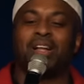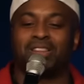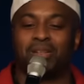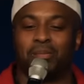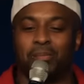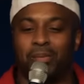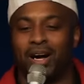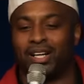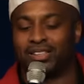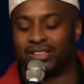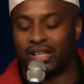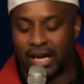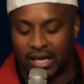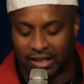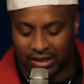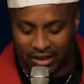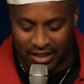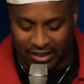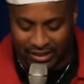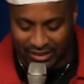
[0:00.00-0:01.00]
the box. All right,
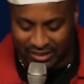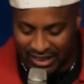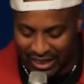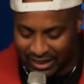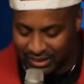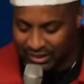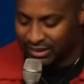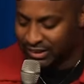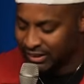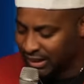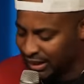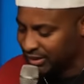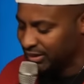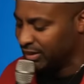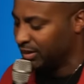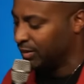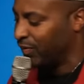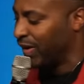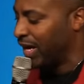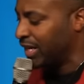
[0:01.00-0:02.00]
think sexy, sexy.
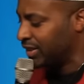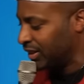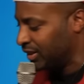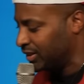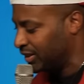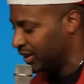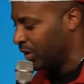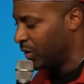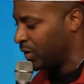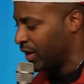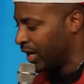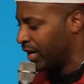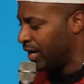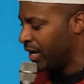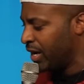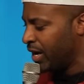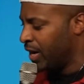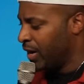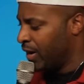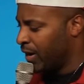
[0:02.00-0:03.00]
Valentine's Day. Okay.
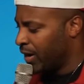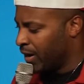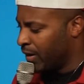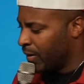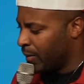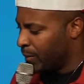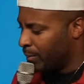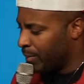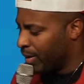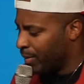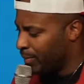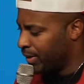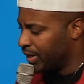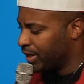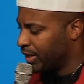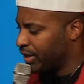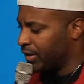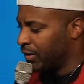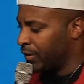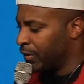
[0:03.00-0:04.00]
Maybe get
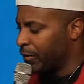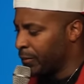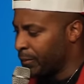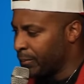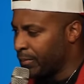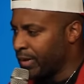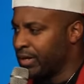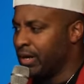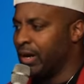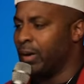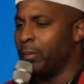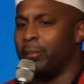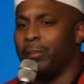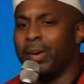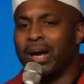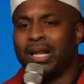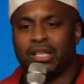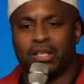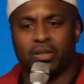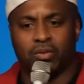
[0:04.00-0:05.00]
her a
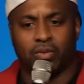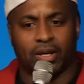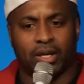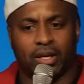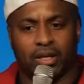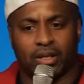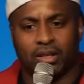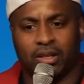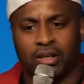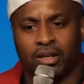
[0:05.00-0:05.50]
belly ring